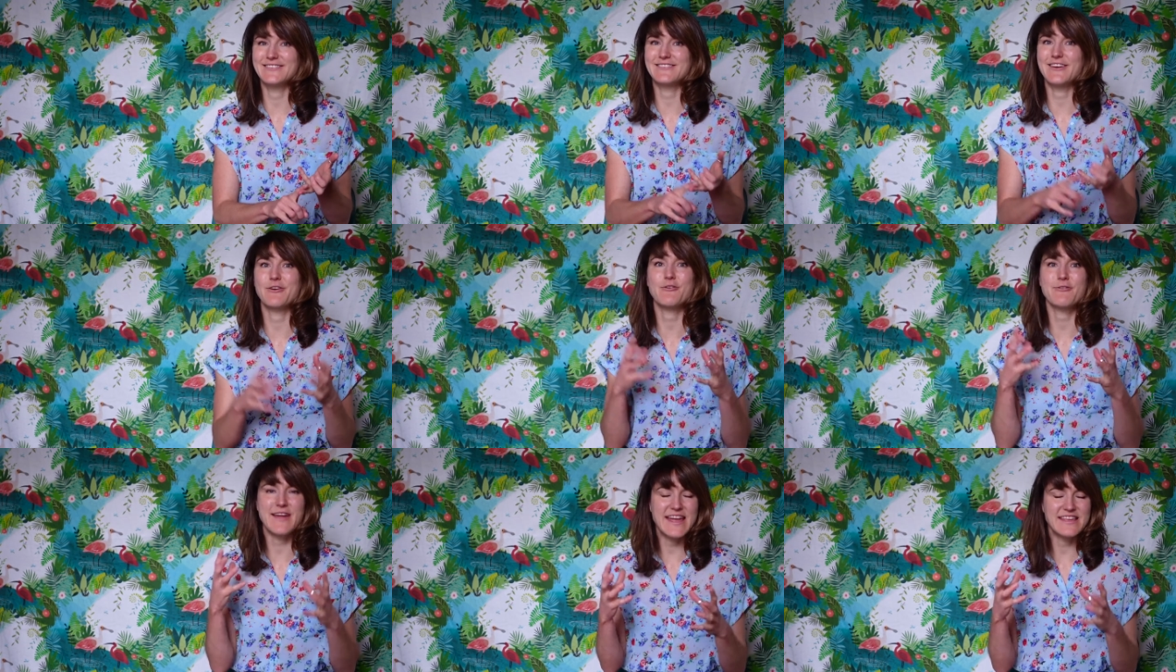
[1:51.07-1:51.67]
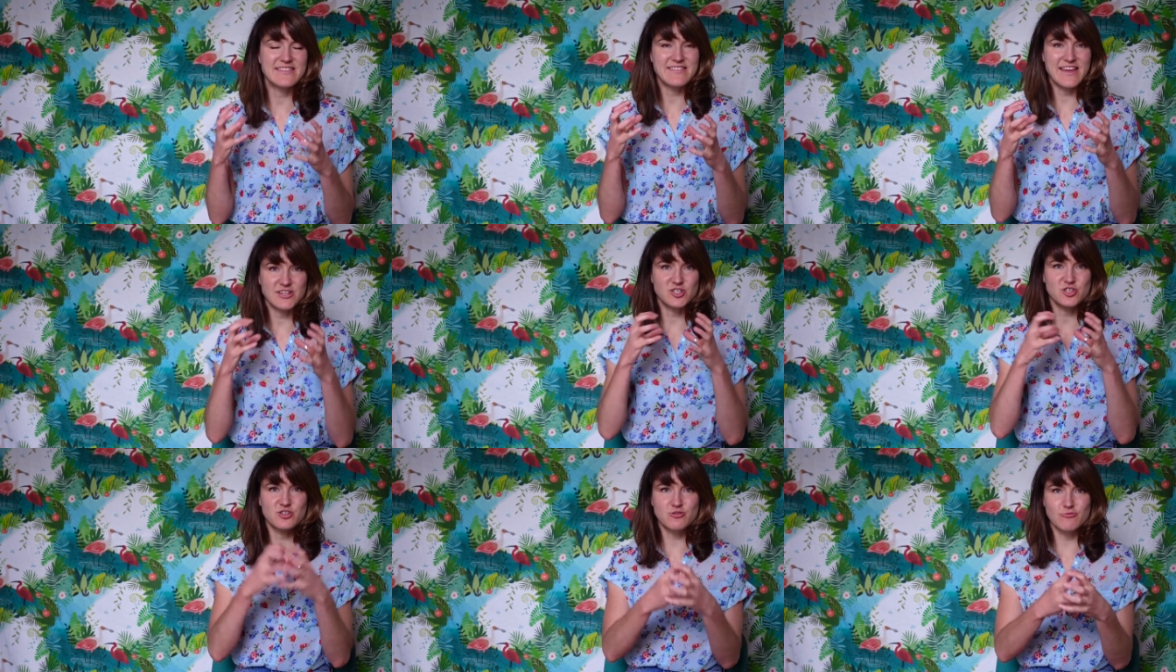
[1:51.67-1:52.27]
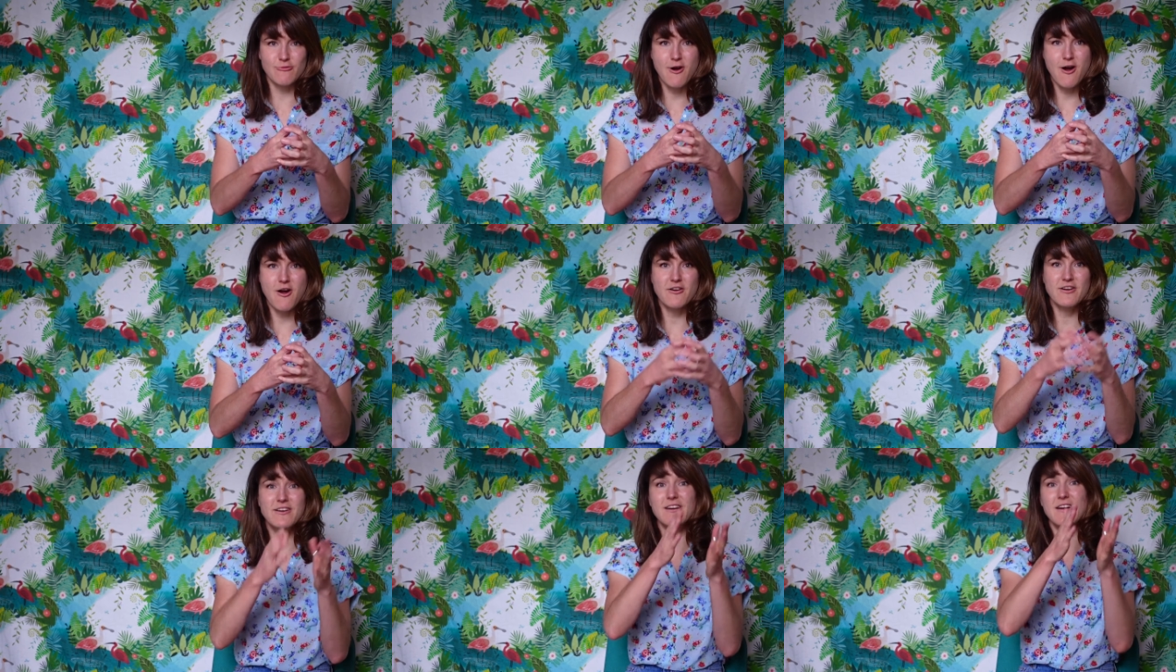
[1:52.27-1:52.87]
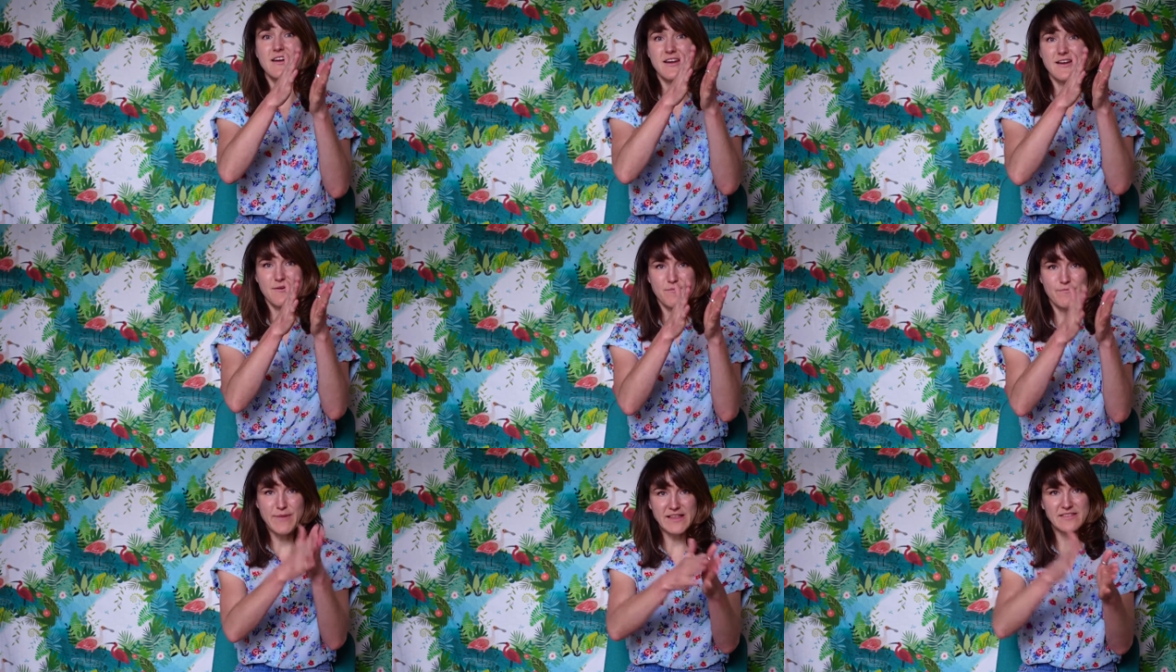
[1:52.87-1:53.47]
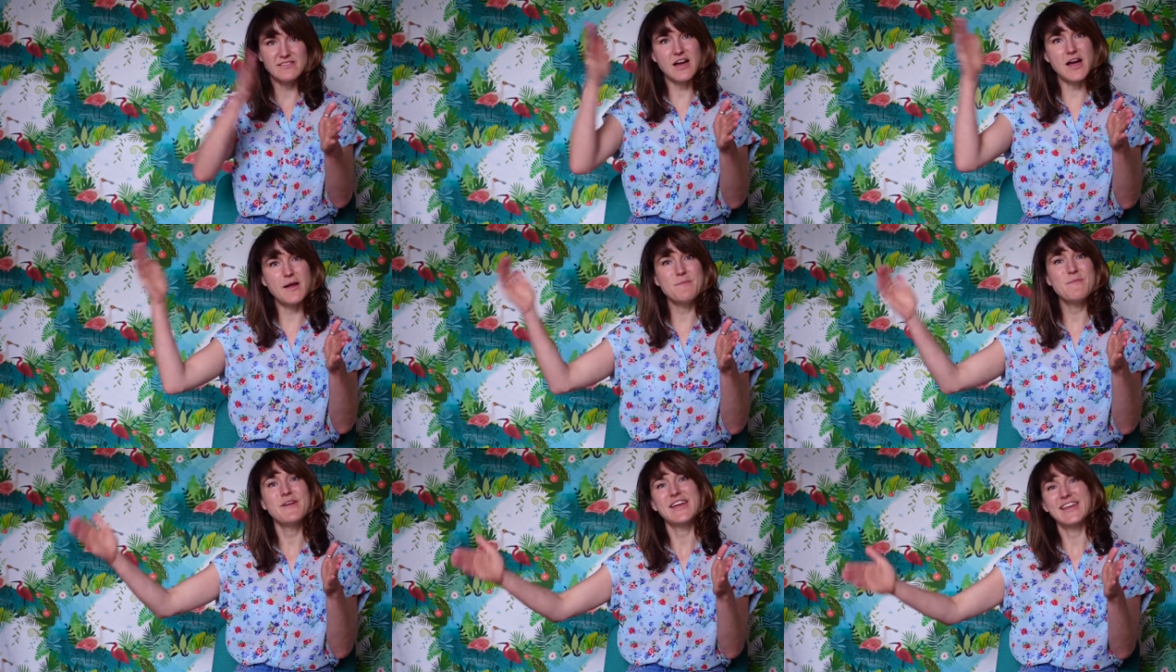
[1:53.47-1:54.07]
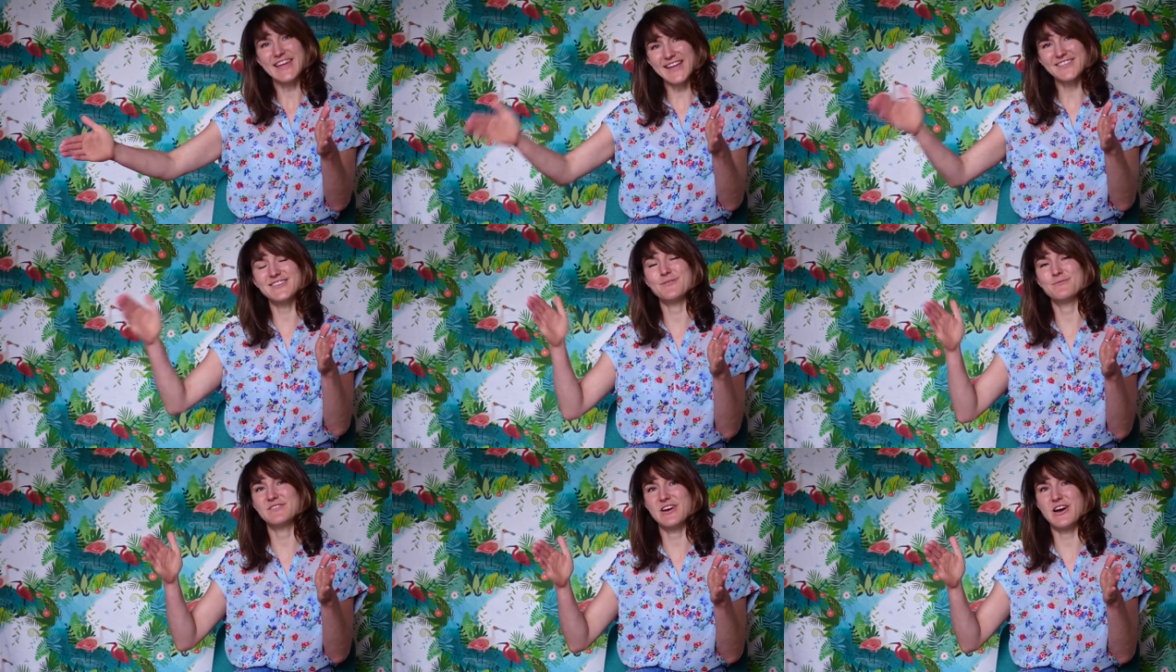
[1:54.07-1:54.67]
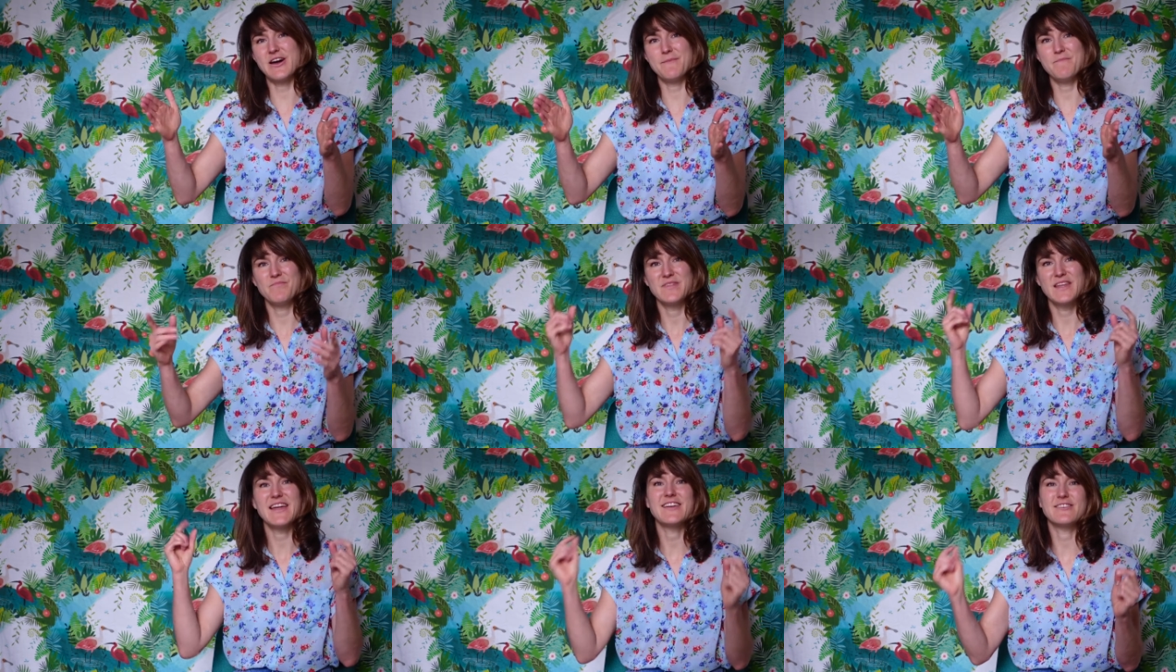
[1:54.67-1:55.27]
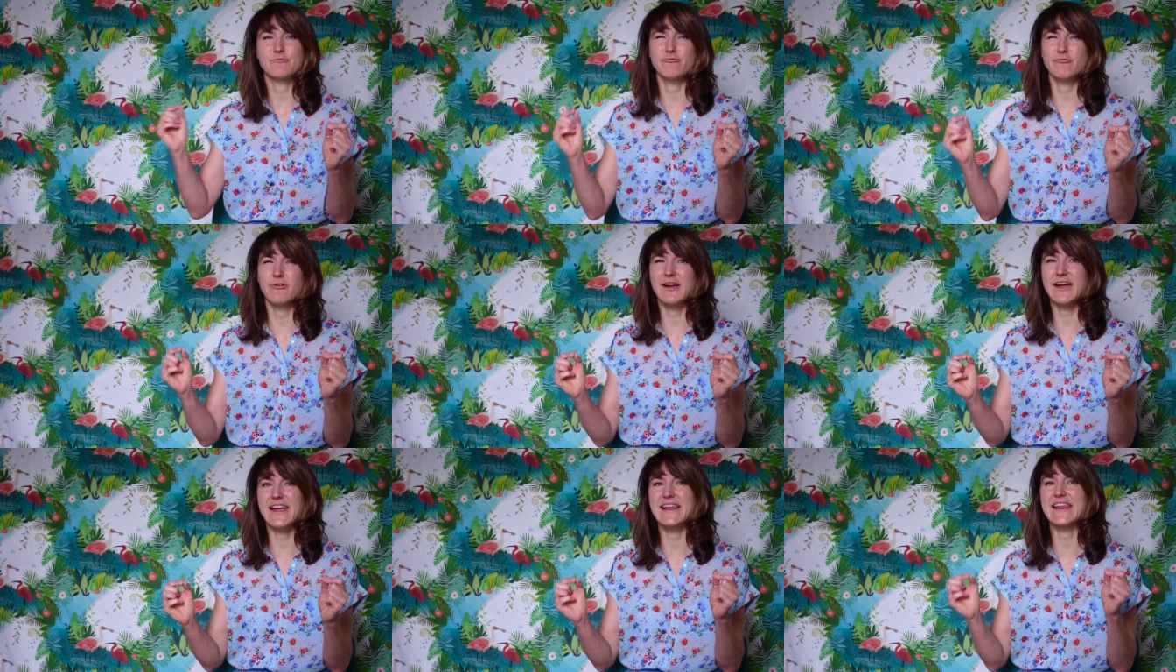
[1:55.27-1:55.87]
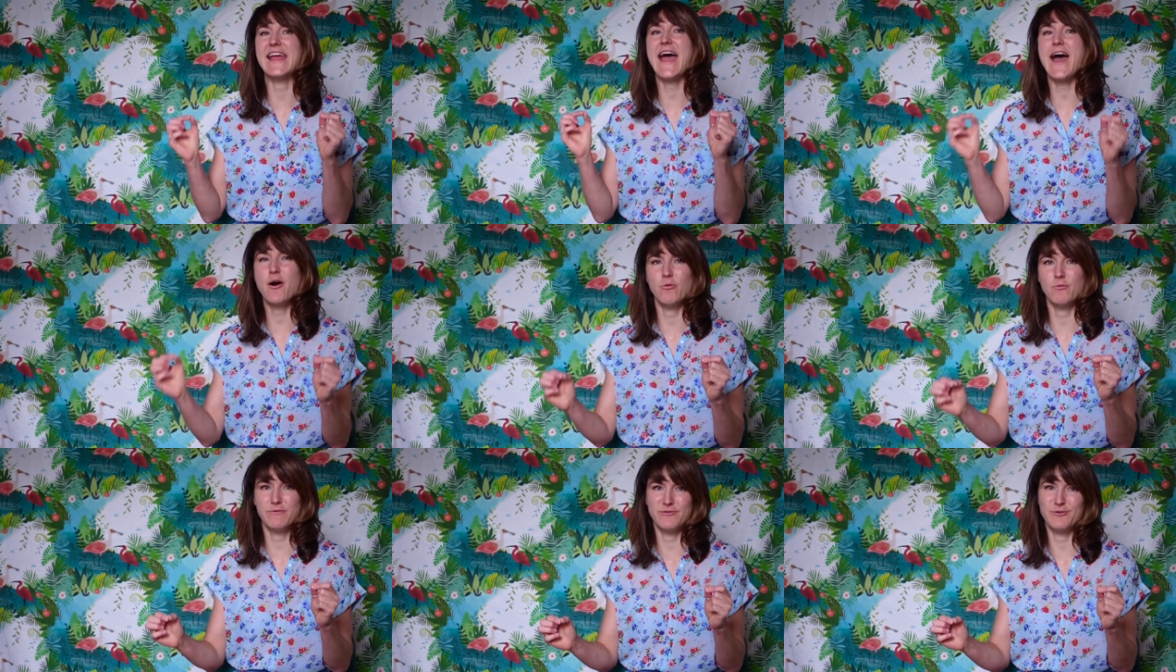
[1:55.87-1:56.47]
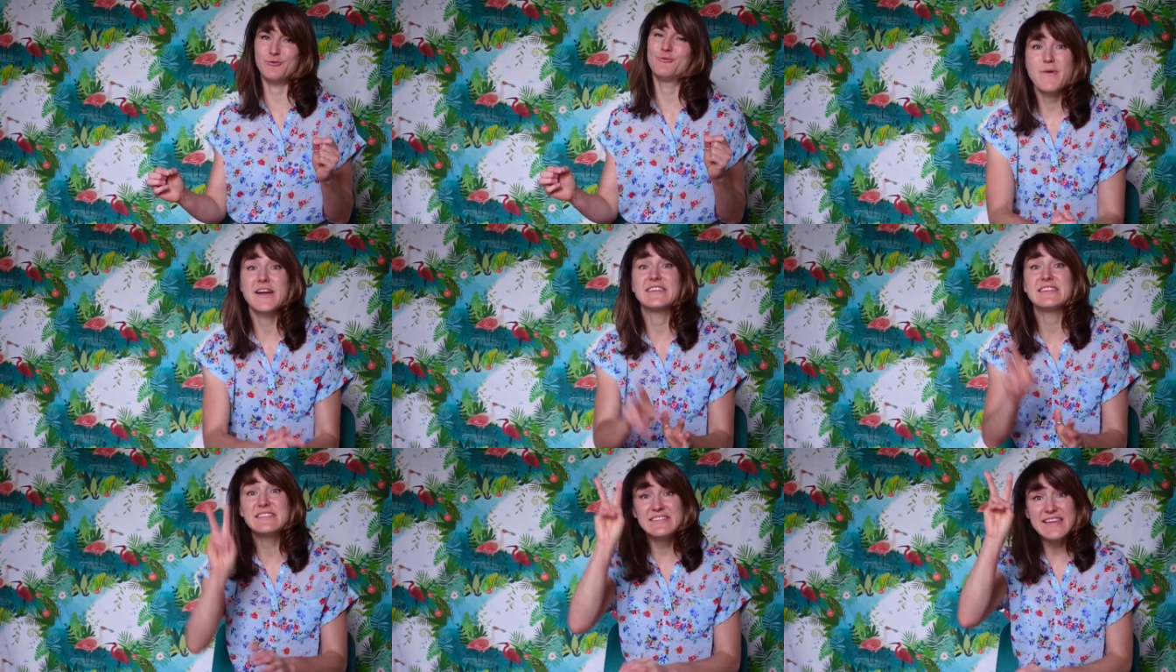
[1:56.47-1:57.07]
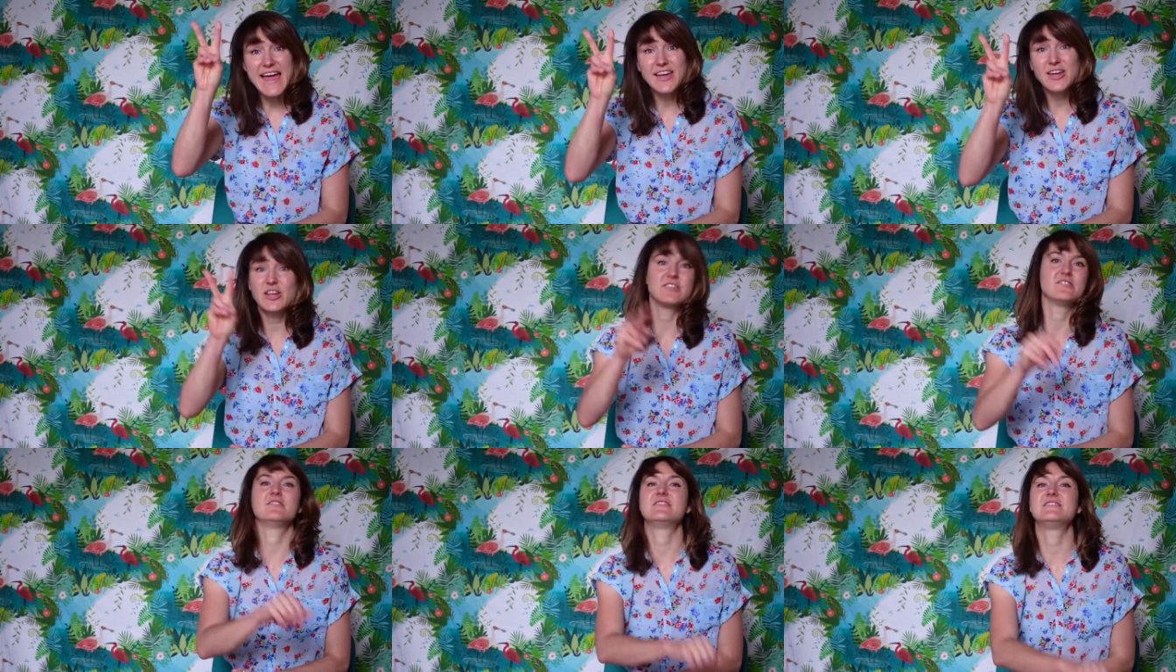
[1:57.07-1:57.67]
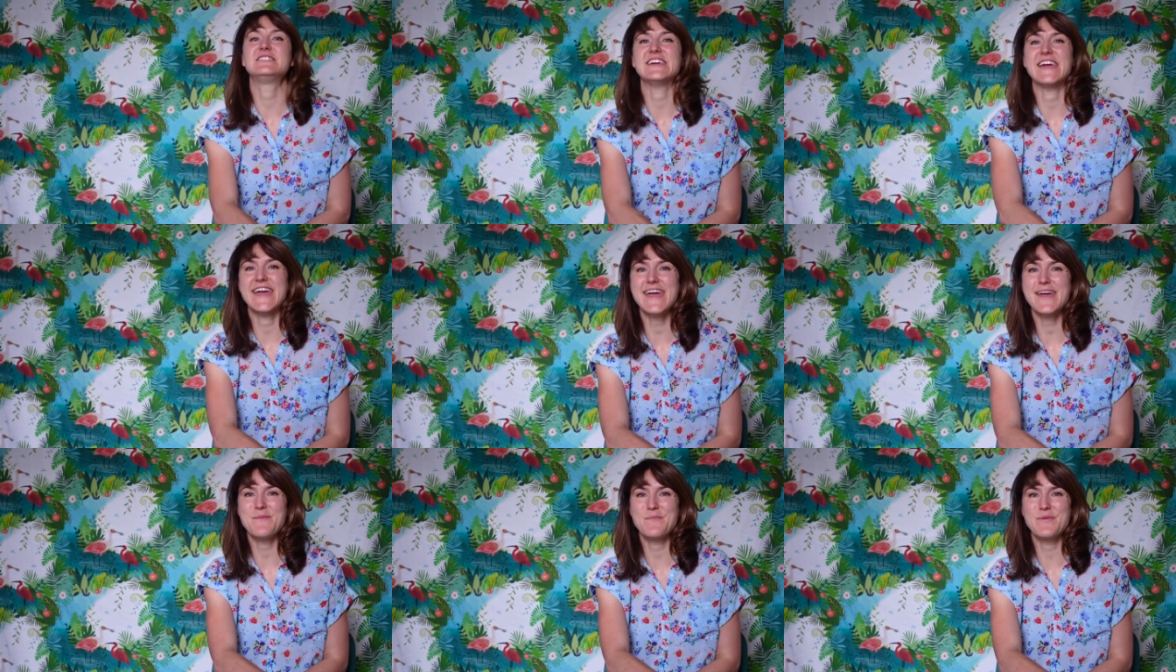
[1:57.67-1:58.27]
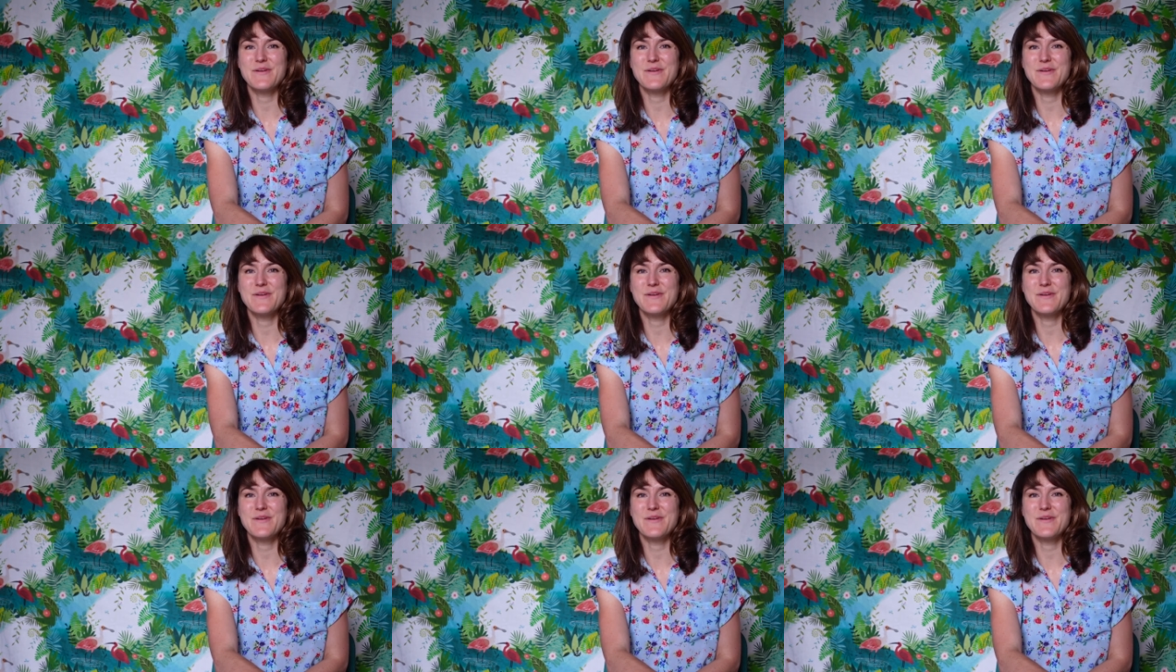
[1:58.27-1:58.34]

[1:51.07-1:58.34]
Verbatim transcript: So creating that strong bedtime, get up time is really helpful. My second tip